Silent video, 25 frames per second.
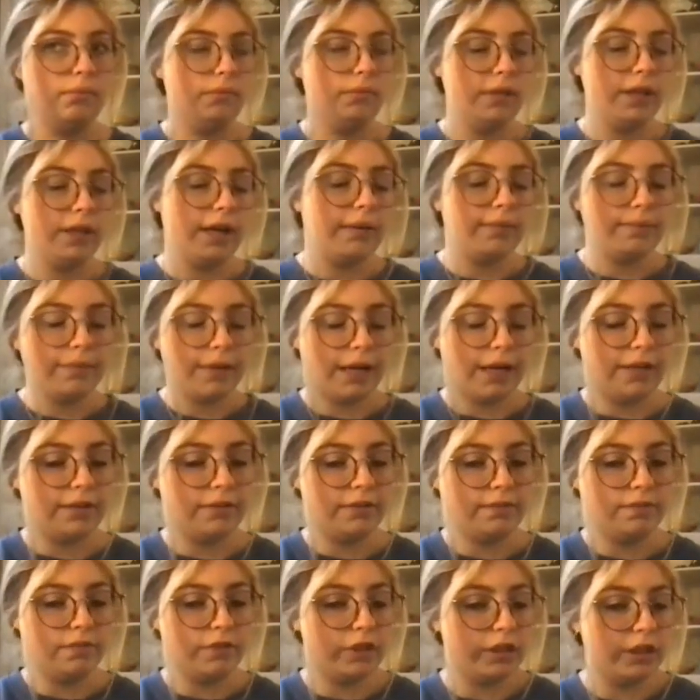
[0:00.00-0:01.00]
yeah,
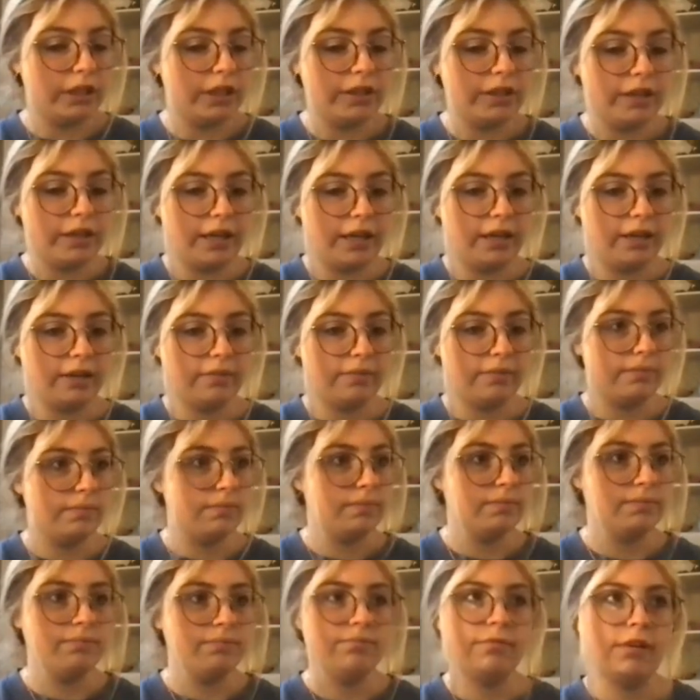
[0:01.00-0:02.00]
I really think
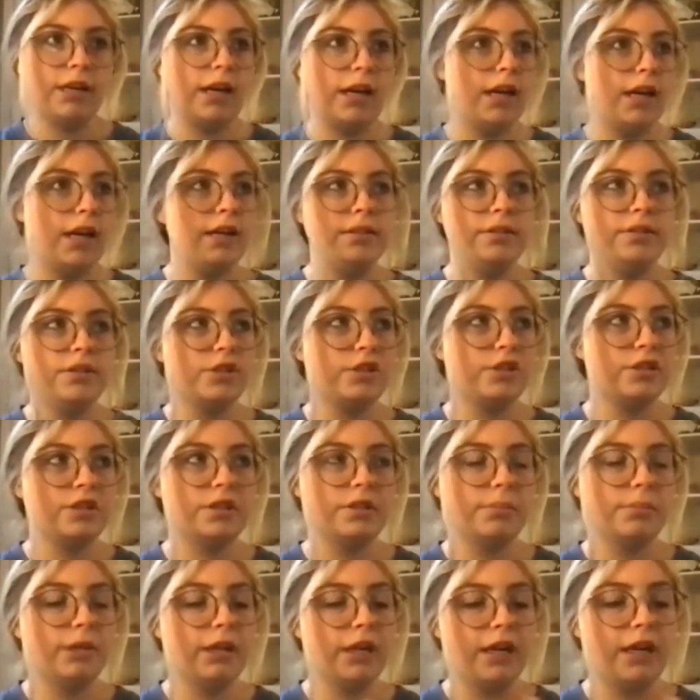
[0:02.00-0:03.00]
I
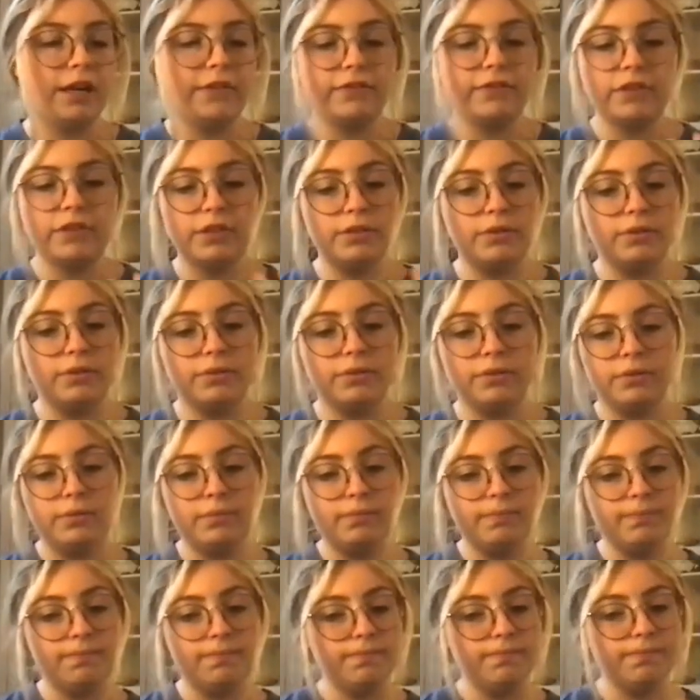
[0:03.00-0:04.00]
just am gonna have
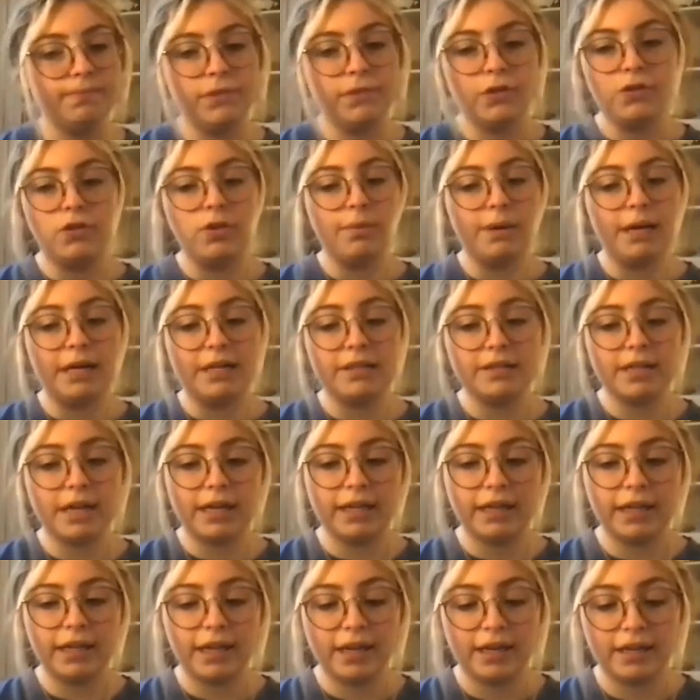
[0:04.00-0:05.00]
to do the best
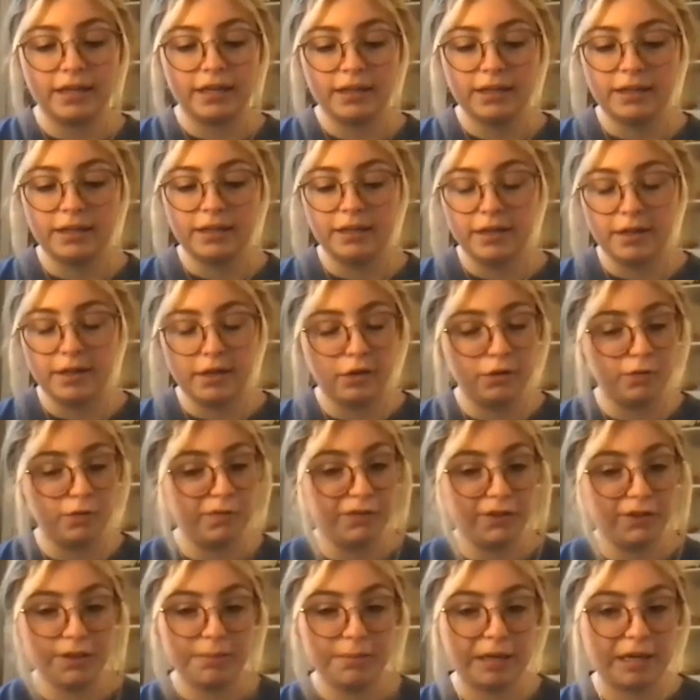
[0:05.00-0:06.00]
I can and
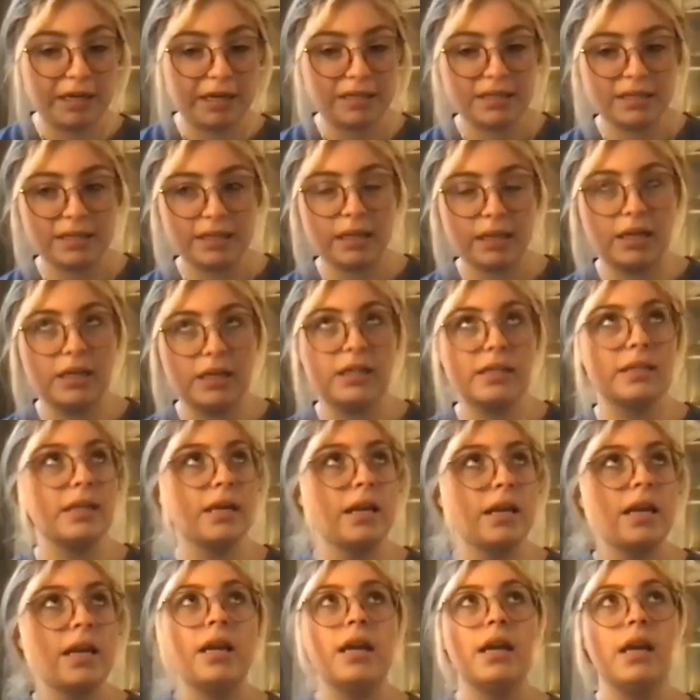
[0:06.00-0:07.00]
hope for the best, because
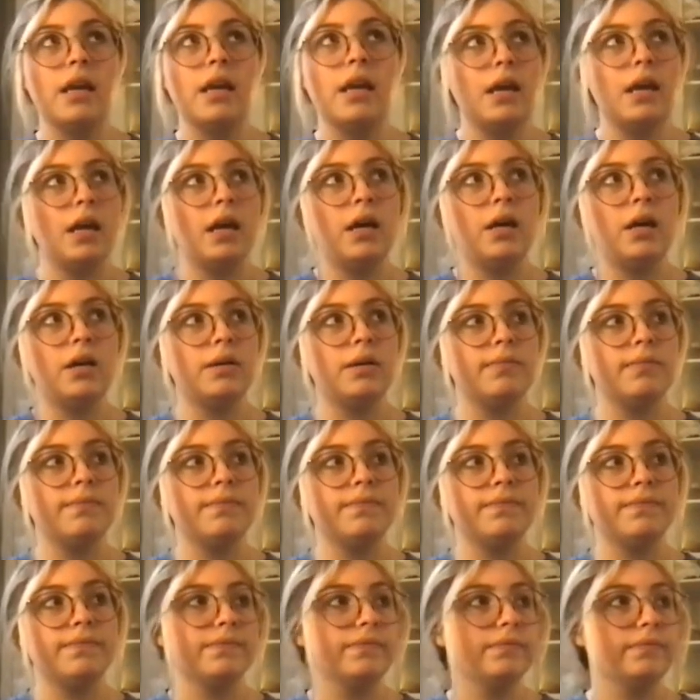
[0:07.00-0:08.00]

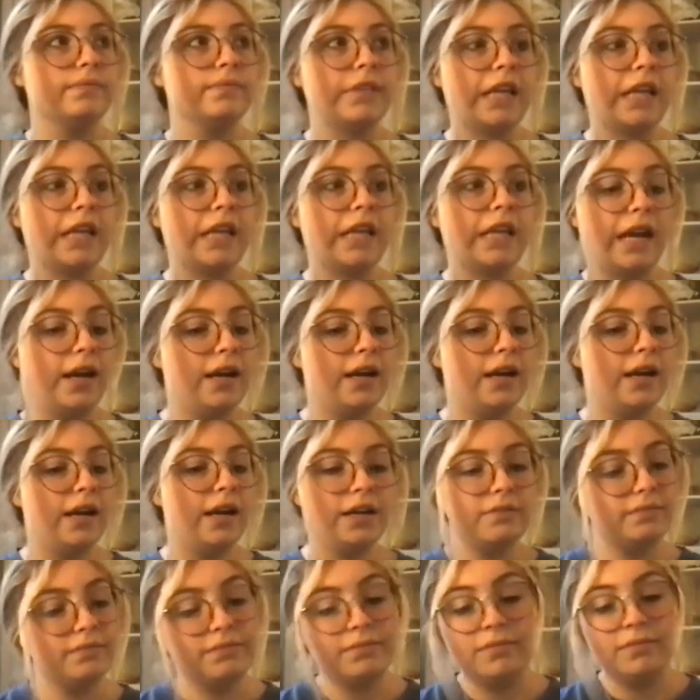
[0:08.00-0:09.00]
um
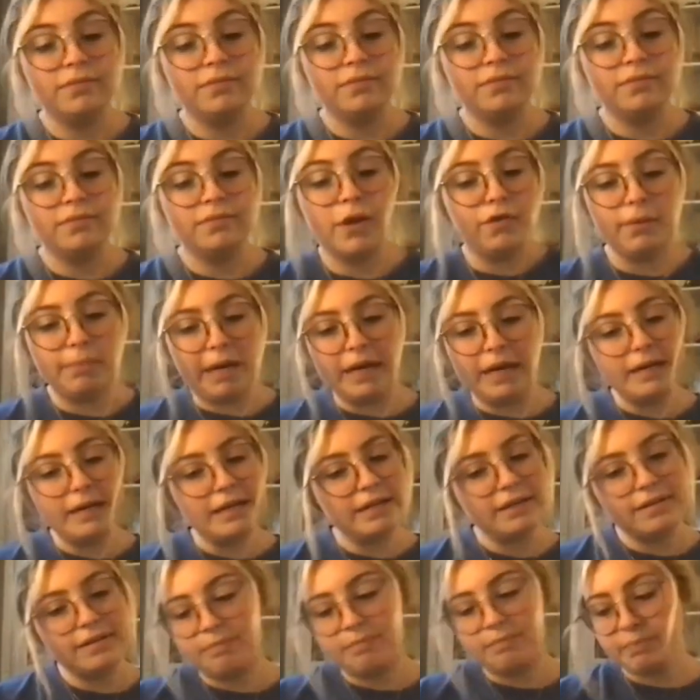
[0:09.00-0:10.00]
no
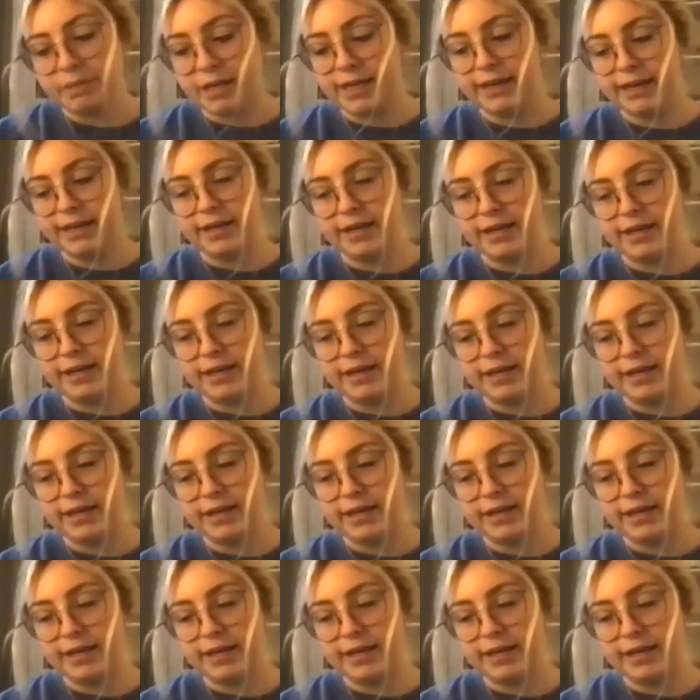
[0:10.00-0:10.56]
feedback. But